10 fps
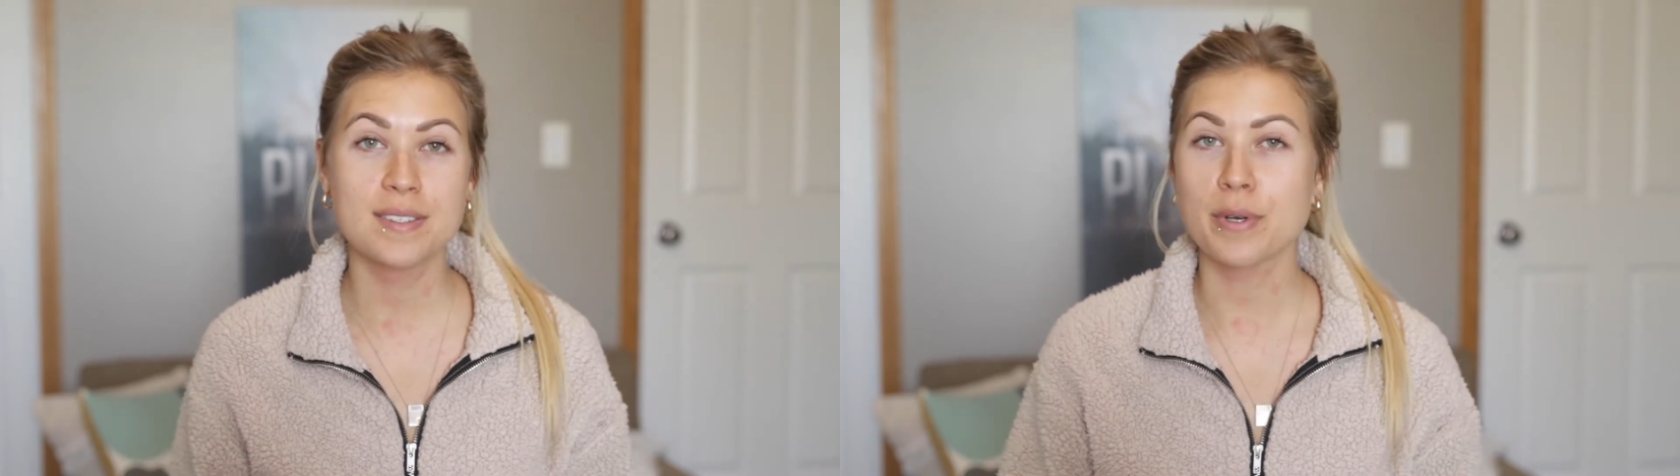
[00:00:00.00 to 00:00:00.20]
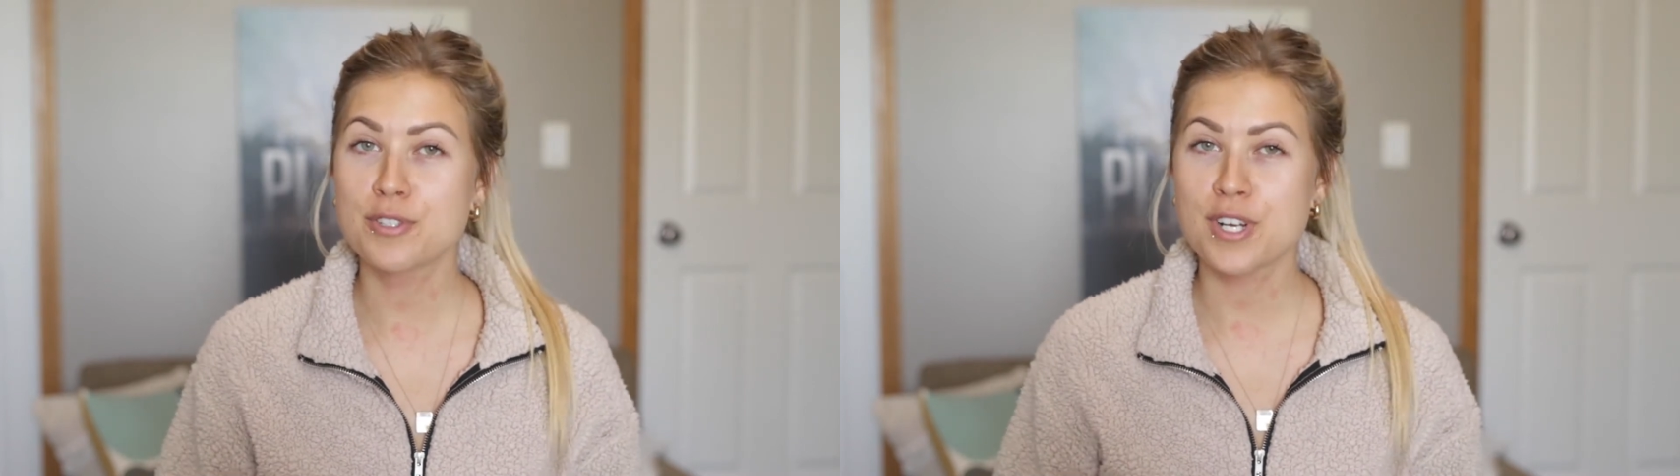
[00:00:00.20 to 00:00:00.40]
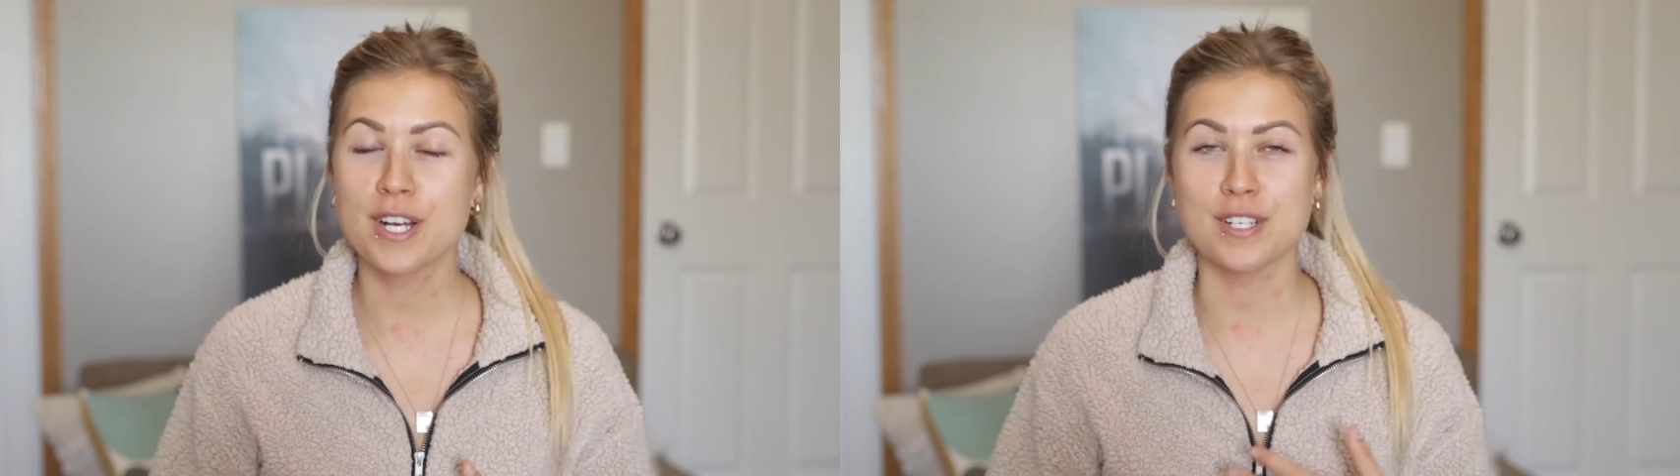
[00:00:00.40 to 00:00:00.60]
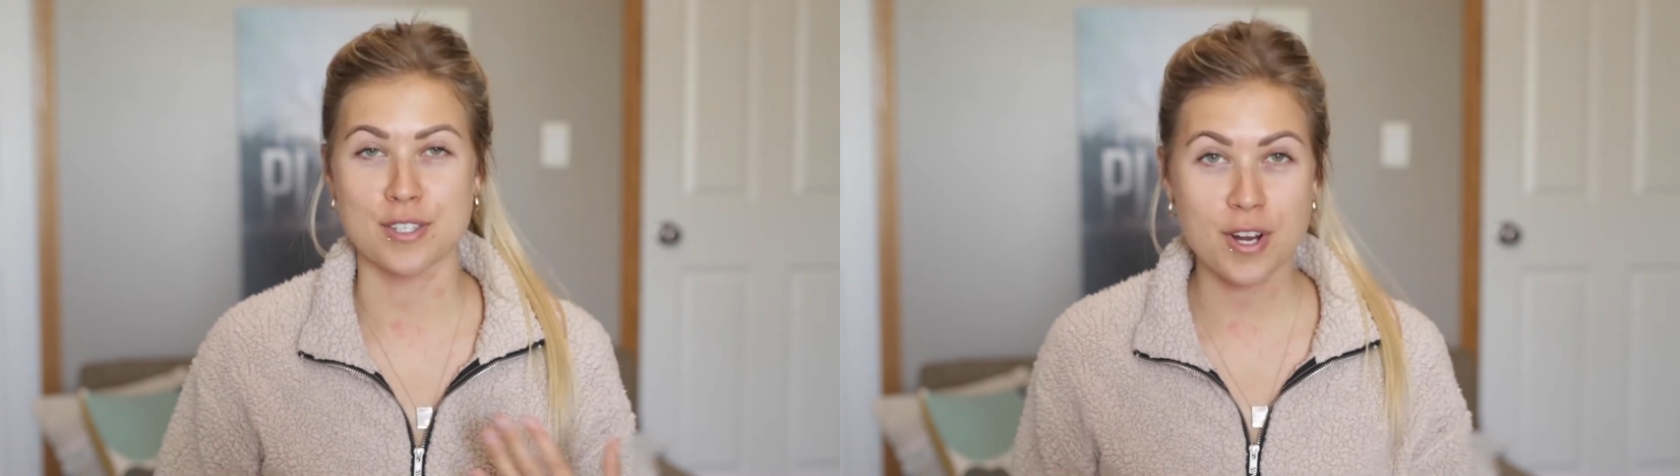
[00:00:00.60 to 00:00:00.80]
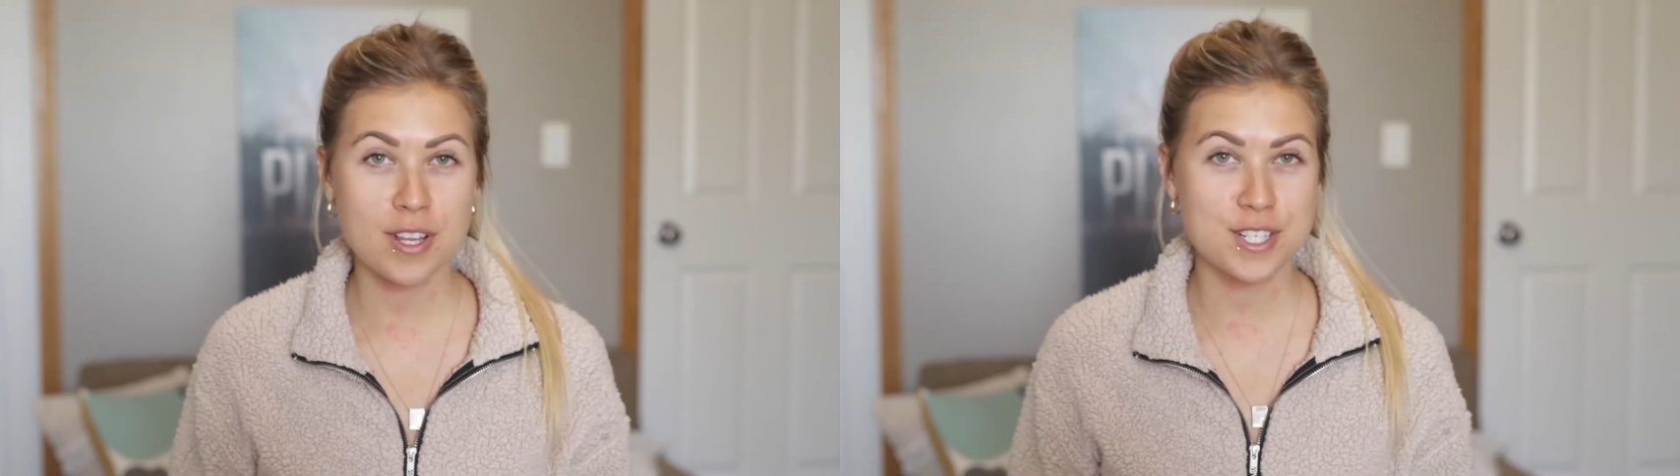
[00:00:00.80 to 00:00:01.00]
birth chart and
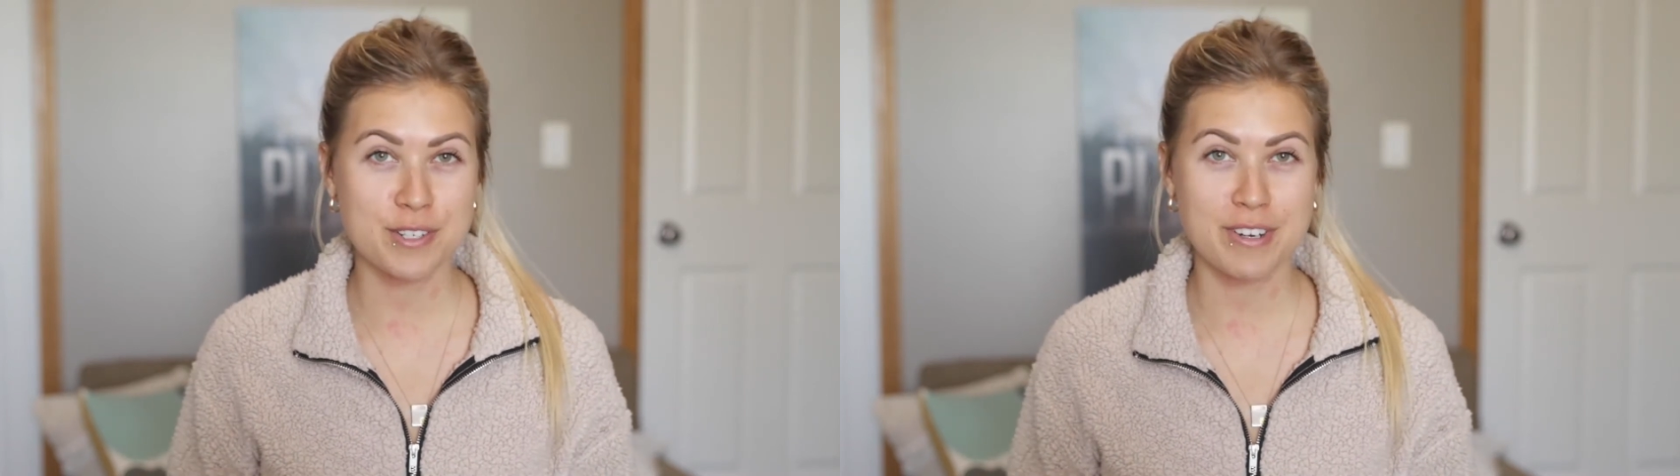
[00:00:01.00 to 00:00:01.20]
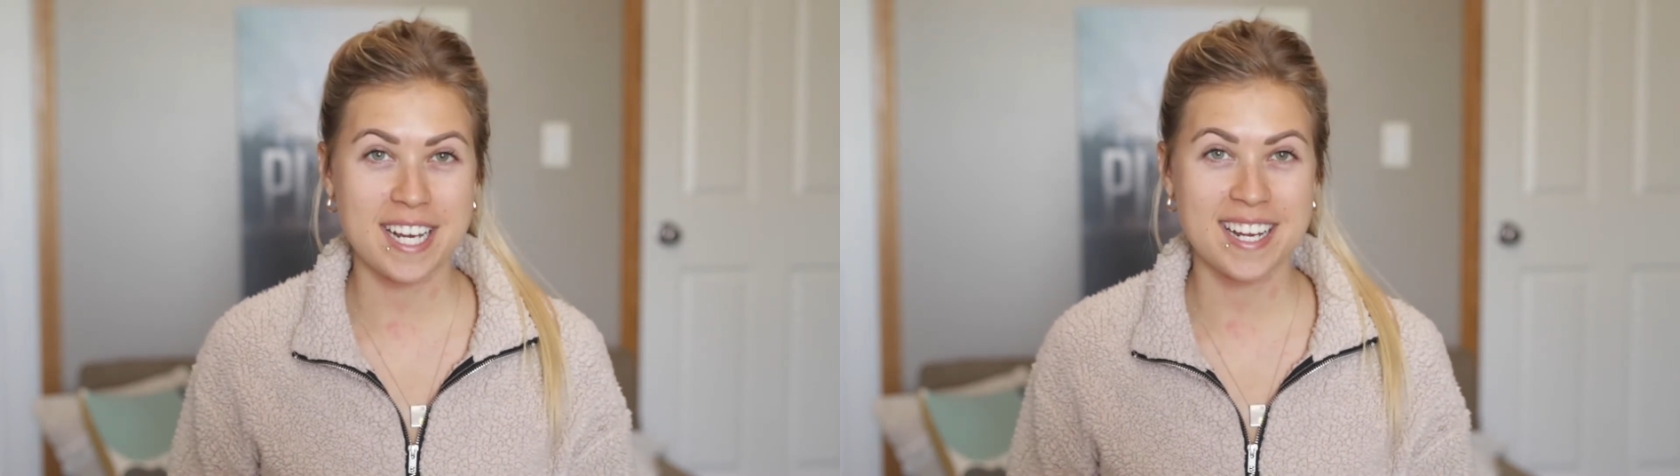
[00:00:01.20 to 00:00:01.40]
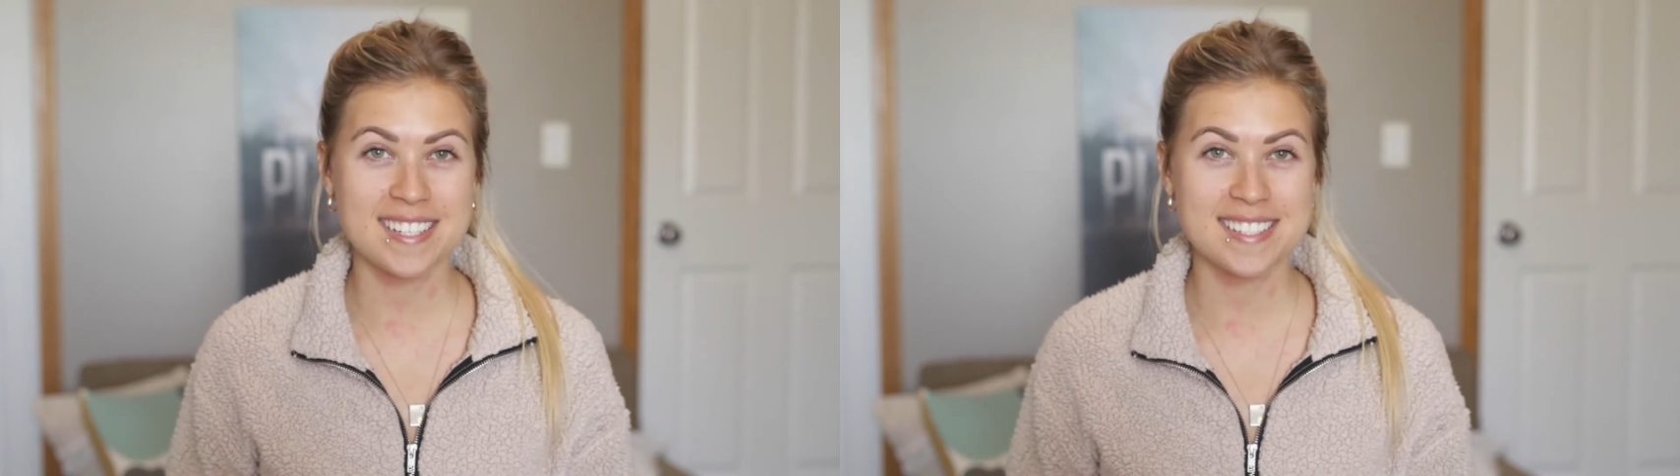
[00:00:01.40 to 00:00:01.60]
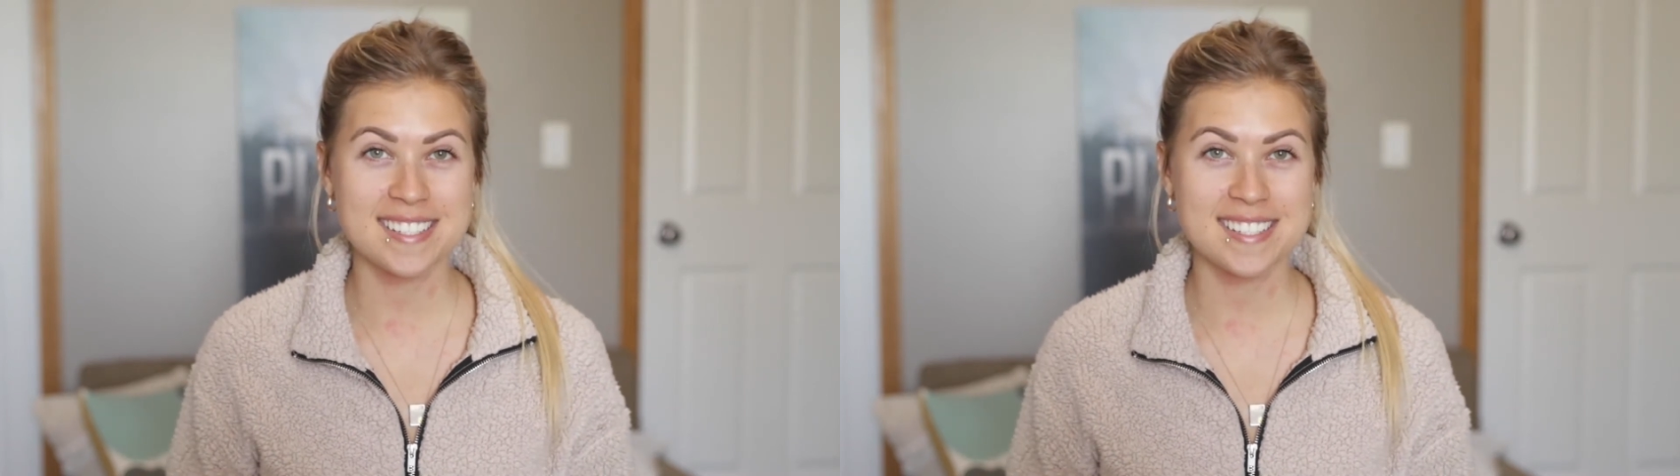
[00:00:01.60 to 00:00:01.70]
astrology readings,